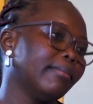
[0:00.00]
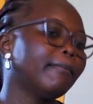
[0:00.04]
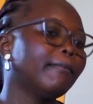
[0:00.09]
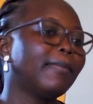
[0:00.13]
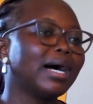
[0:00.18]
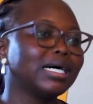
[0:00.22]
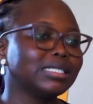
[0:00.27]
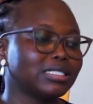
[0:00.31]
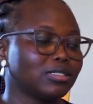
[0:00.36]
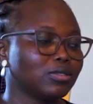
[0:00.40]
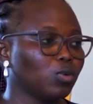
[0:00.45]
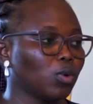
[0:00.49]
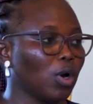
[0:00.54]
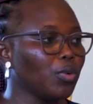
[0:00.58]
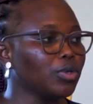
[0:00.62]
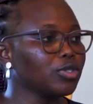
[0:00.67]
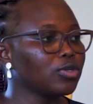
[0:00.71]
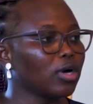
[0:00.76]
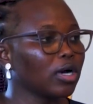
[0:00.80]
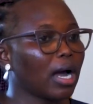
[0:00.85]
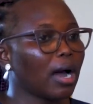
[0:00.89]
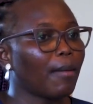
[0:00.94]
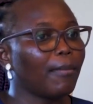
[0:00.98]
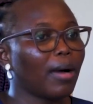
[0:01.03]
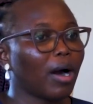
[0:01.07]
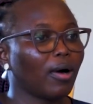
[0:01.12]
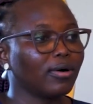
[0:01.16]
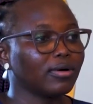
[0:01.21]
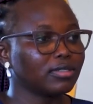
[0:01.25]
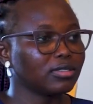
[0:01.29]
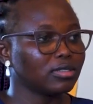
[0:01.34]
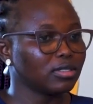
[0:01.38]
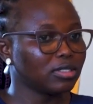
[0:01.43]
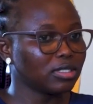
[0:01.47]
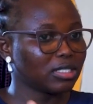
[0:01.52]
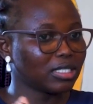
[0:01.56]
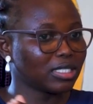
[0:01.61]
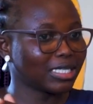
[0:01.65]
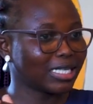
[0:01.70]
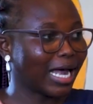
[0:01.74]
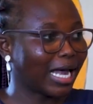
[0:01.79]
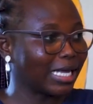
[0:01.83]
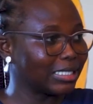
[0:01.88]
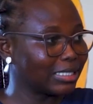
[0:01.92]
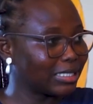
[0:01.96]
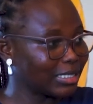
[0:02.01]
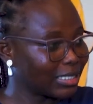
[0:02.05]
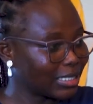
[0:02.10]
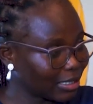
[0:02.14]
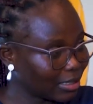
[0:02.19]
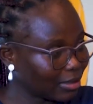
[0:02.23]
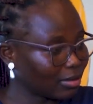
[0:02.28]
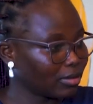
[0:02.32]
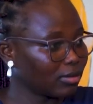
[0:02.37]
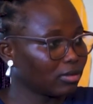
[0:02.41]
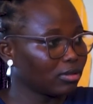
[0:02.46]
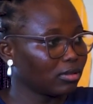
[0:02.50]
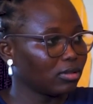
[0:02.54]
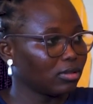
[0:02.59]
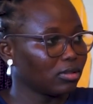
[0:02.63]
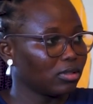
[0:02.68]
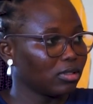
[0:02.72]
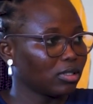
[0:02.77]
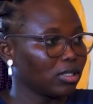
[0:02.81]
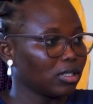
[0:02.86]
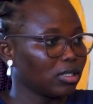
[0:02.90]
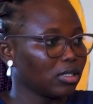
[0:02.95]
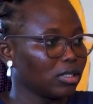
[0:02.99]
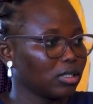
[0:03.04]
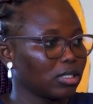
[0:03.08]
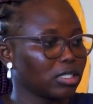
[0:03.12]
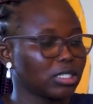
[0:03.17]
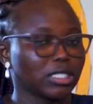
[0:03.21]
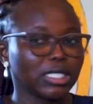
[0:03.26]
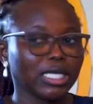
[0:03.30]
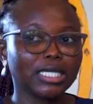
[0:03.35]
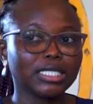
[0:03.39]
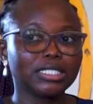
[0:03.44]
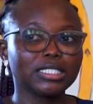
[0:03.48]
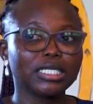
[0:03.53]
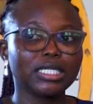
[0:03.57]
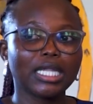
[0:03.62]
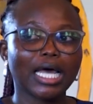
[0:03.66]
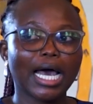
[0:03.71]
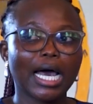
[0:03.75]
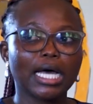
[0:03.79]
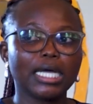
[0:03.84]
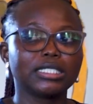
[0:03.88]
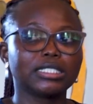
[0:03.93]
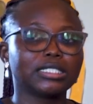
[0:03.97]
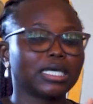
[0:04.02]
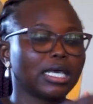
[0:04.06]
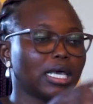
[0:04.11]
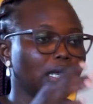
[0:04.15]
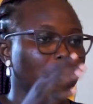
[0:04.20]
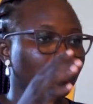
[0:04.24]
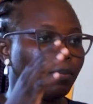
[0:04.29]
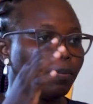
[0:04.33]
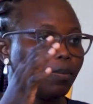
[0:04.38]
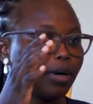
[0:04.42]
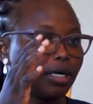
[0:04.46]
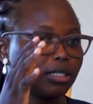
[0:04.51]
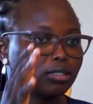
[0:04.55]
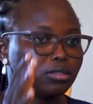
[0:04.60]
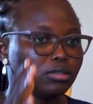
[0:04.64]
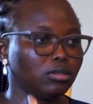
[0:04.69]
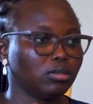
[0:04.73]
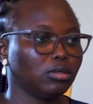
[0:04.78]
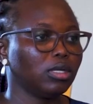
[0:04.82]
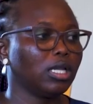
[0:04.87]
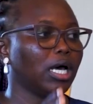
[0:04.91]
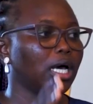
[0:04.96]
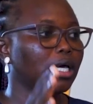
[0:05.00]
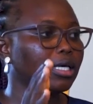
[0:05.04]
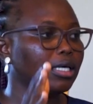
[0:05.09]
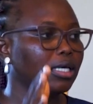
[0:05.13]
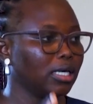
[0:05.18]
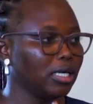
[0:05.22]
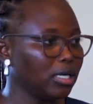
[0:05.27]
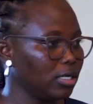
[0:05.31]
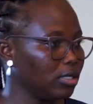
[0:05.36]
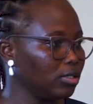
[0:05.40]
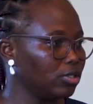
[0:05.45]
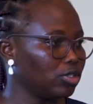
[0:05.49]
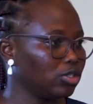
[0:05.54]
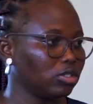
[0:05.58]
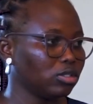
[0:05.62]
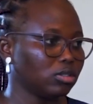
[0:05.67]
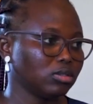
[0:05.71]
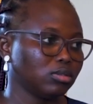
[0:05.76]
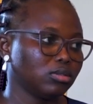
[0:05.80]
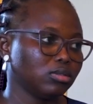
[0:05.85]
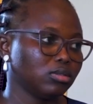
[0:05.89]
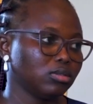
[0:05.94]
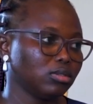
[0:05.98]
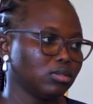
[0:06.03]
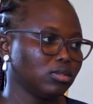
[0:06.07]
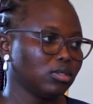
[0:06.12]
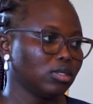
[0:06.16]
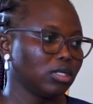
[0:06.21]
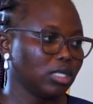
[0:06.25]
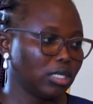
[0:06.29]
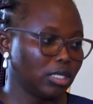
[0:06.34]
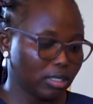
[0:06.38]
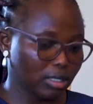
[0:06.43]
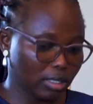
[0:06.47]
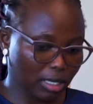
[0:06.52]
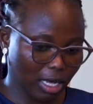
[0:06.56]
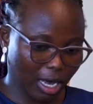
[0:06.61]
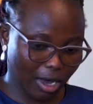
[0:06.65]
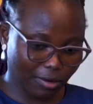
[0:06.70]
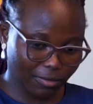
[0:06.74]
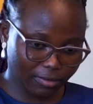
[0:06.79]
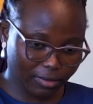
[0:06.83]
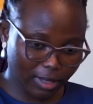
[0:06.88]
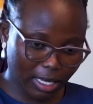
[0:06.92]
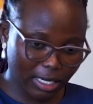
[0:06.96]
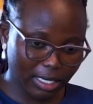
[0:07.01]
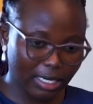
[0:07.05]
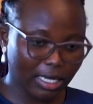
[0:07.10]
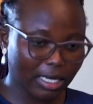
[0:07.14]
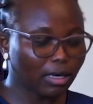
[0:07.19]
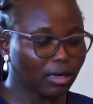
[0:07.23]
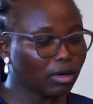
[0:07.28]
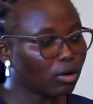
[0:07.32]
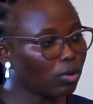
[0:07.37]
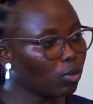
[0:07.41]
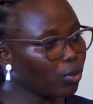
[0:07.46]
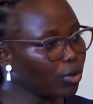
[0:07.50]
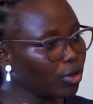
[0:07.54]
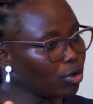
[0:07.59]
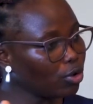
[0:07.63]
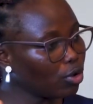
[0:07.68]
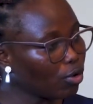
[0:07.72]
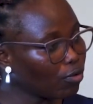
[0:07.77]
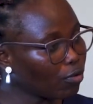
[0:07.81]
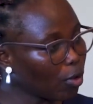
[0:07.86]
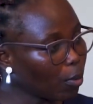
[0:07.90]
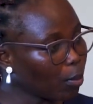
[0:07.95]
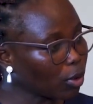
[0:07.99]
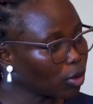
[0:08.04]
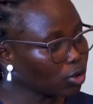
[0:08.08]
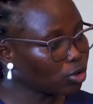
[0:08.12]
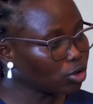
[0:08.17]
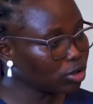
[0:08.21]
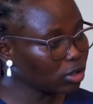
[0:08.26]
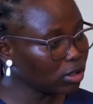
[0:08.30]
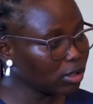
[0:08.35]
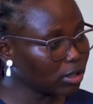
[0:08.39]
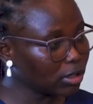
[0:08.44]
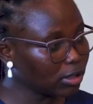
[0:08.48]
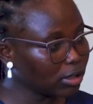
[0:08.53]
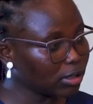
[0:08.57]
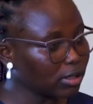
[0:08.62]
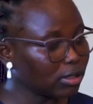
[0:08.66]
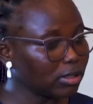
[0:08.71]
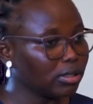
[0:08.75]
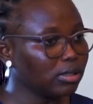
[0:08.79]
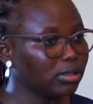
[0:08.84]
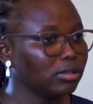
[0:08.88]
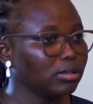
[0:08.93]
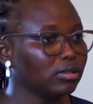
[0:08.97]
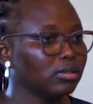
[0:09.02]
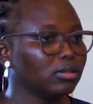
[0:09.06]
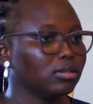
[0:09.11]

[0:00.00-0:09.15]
But when we talk about stunting at a particular age, after the window of opportunity,